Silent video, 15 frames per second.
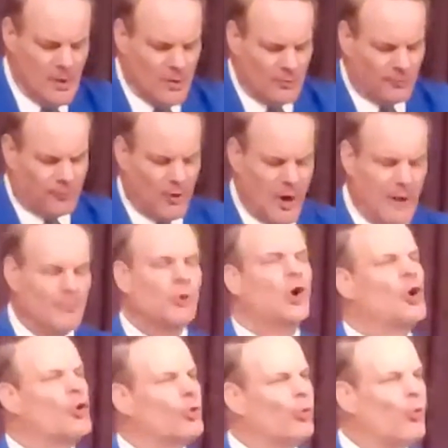from
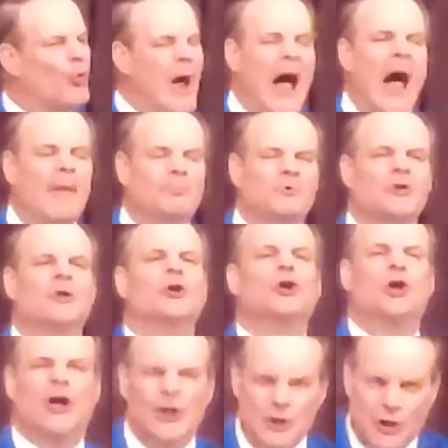corrupt
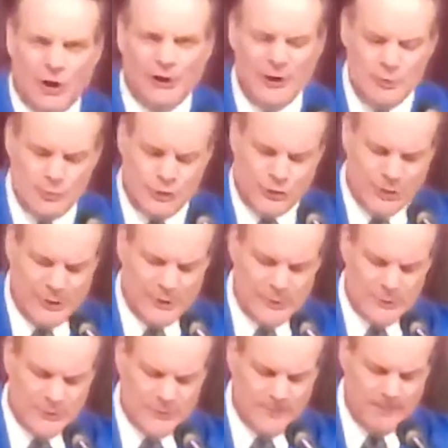
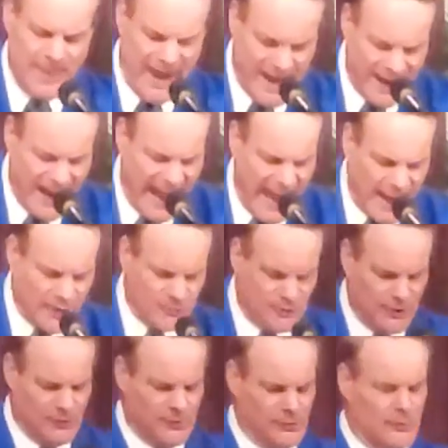conclusions and
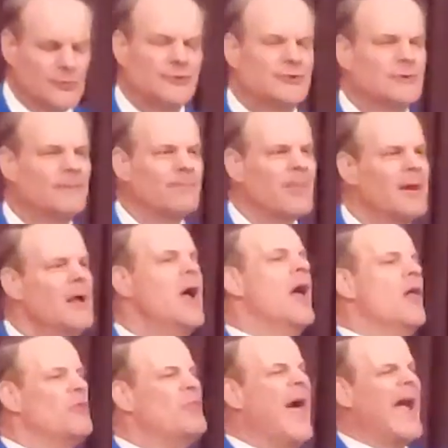attitudes
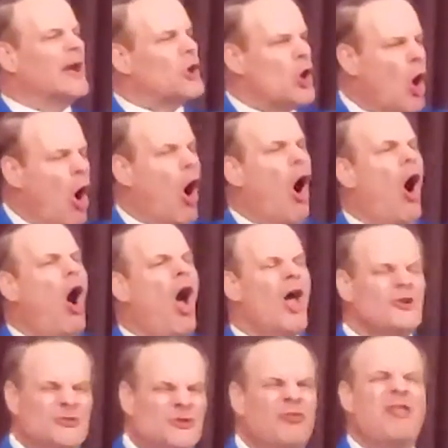that
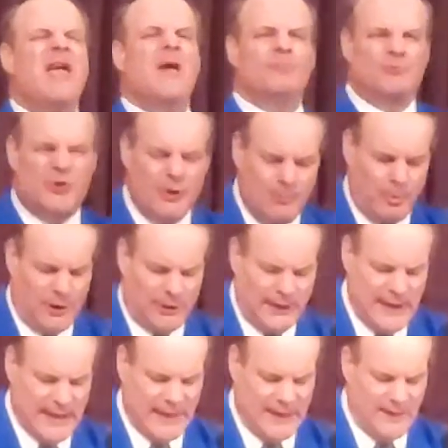caused them to
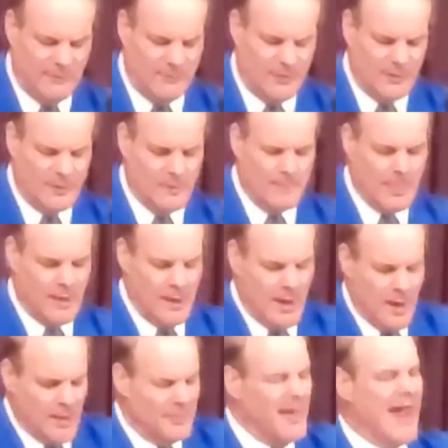believe
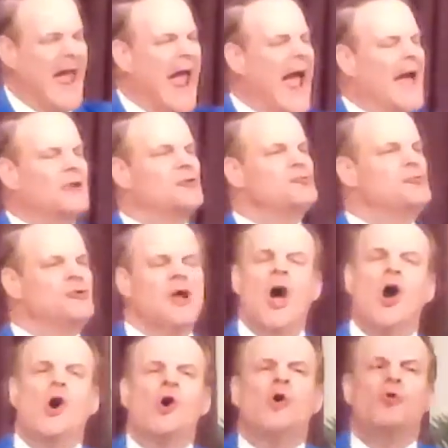they had
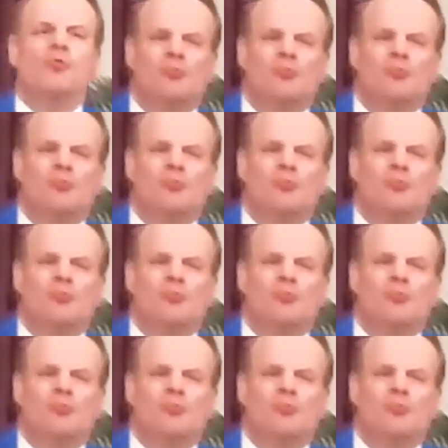no